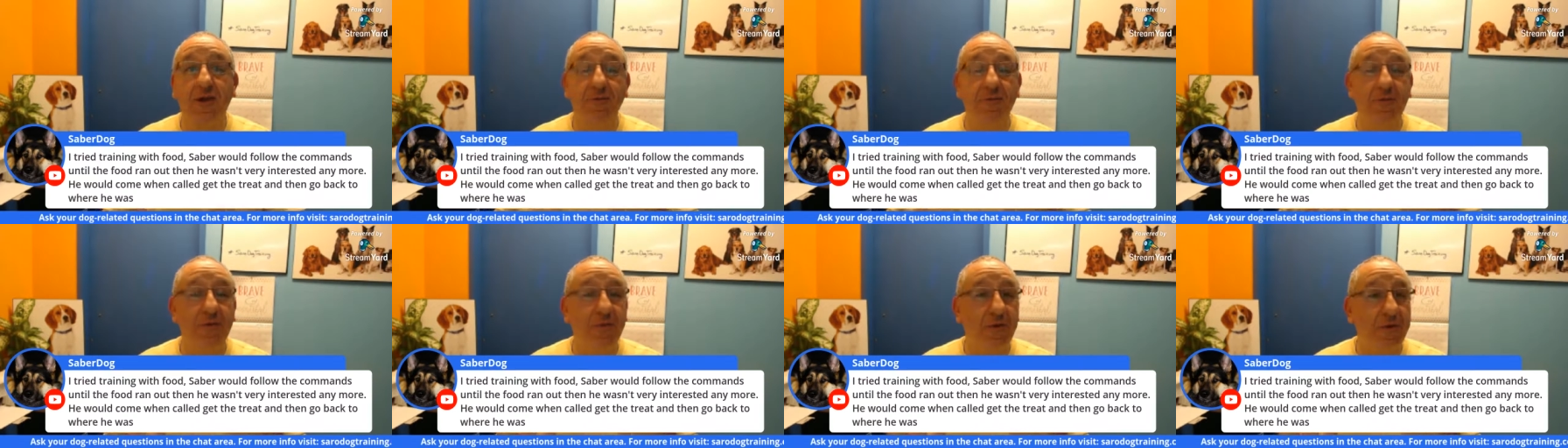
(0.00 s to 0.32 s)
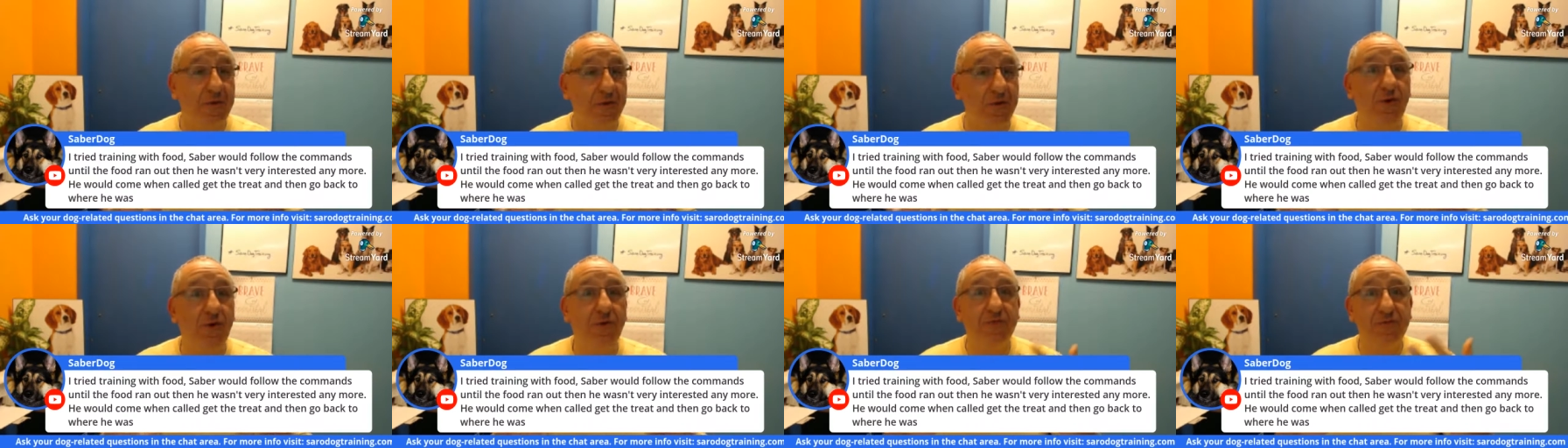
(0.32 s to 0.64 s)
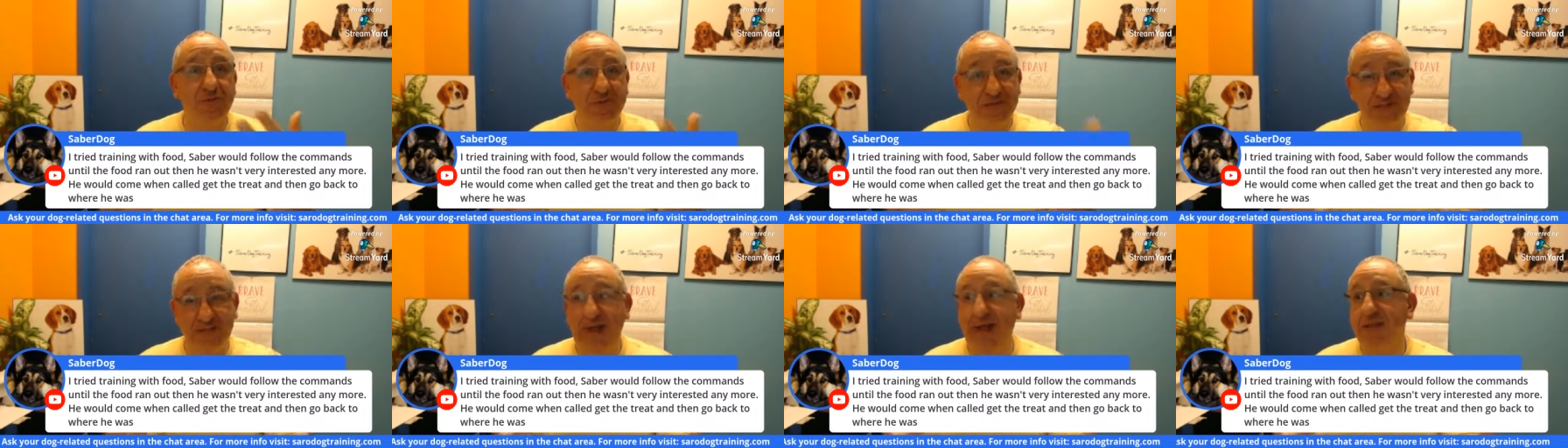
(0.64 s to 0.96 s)
you know
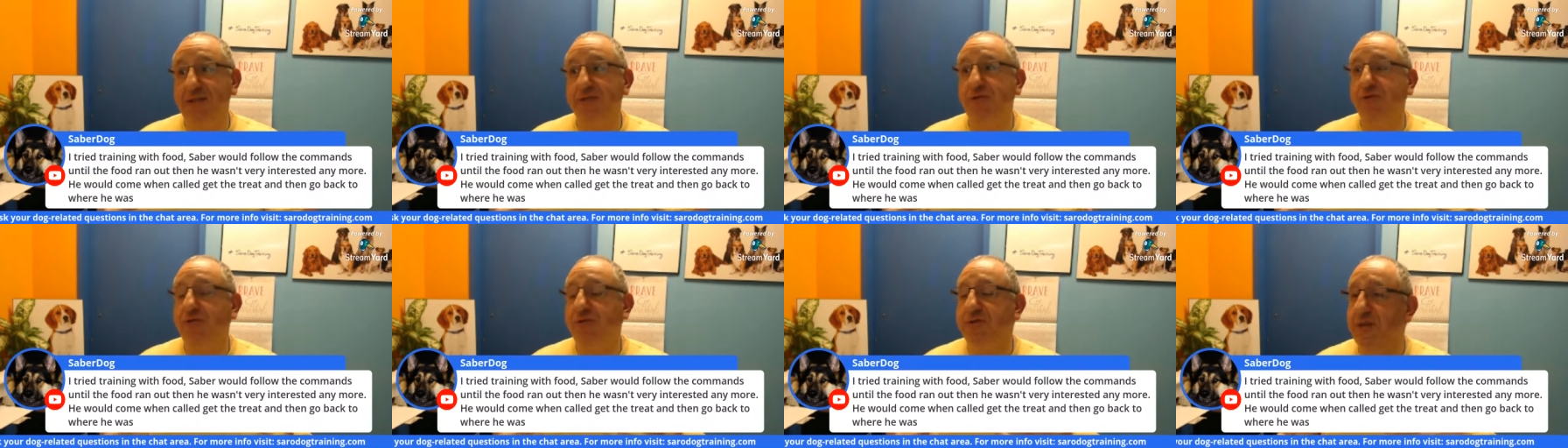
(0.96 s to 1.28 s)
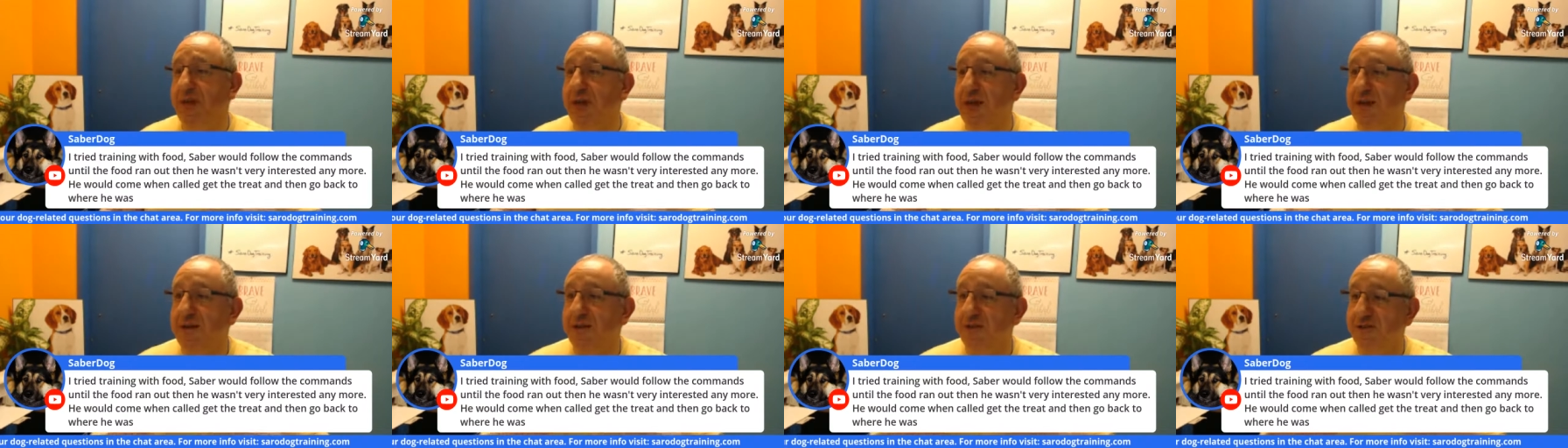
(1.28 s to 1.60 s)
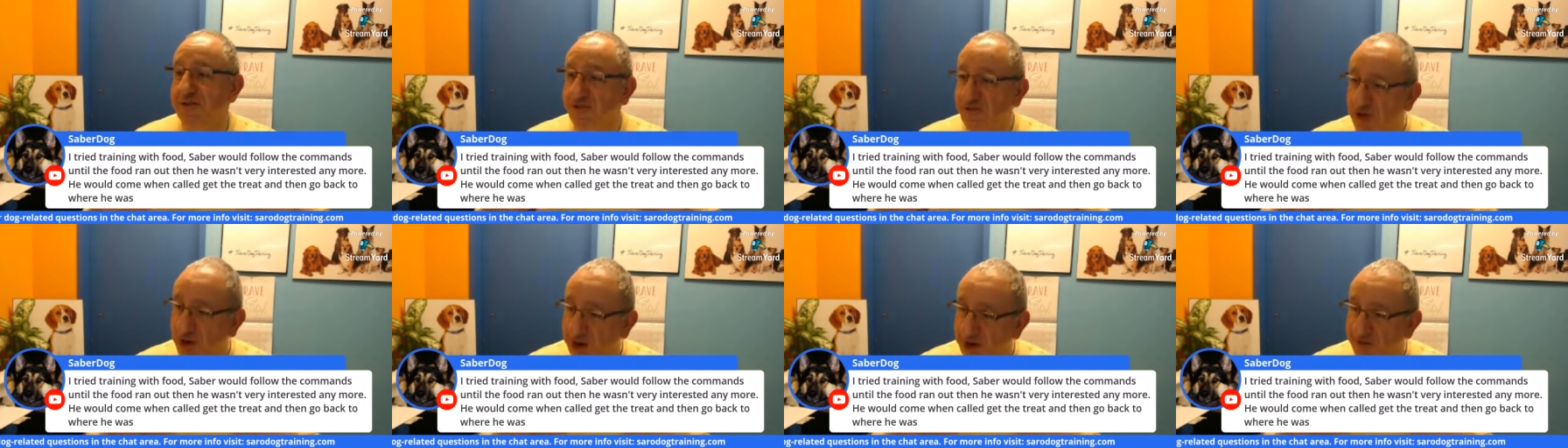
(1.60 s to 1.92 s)
sad to see and
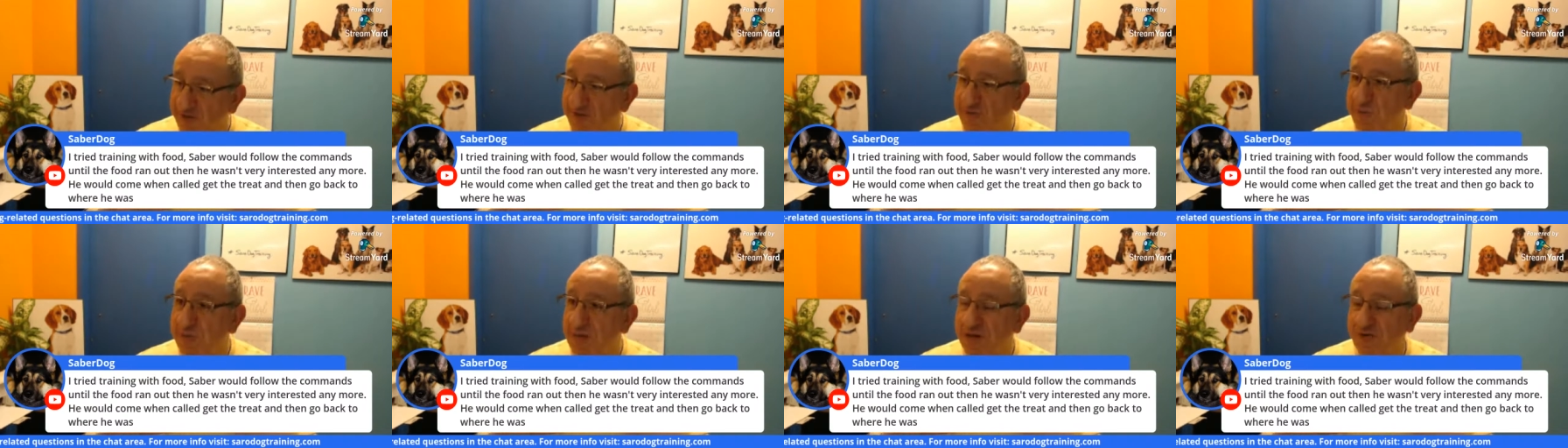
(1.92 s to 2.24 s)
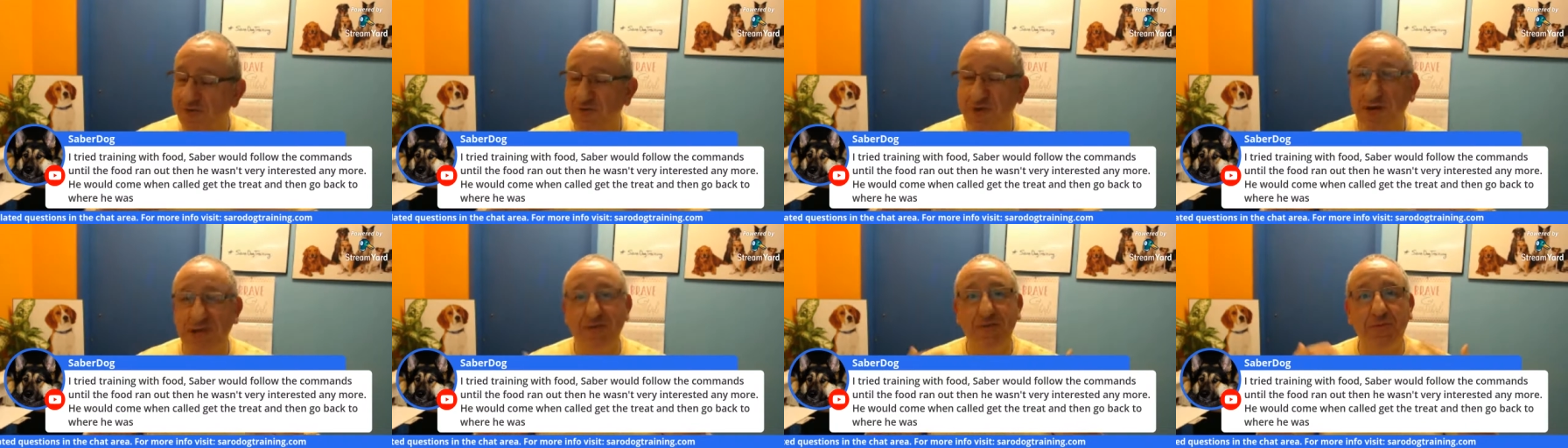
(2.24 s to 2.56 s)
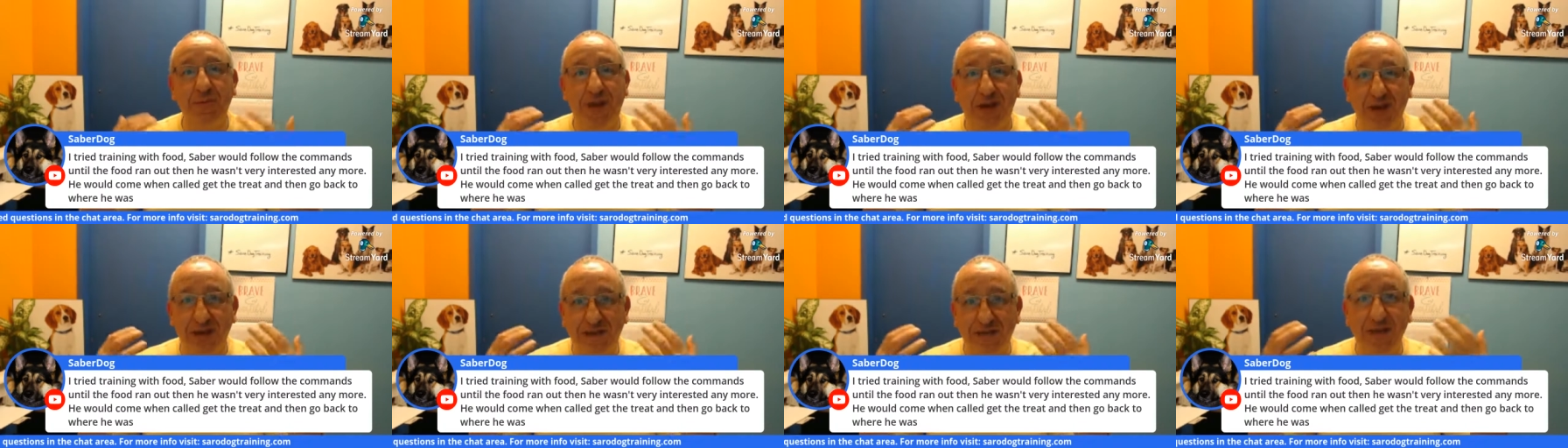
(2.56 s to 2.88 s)
it drives me crazy
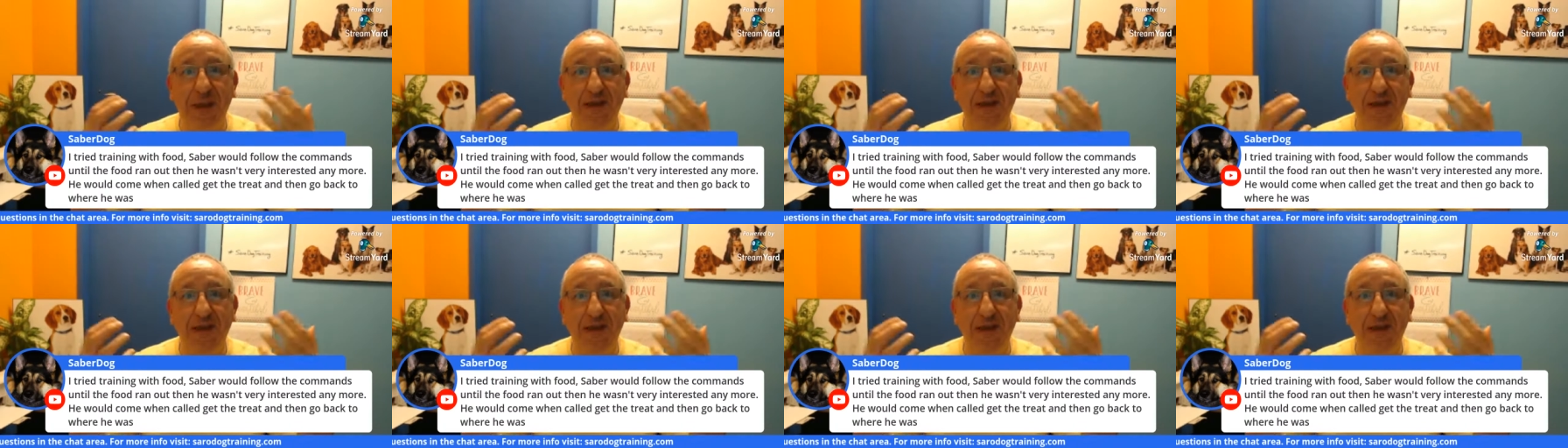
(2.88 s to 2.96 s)
because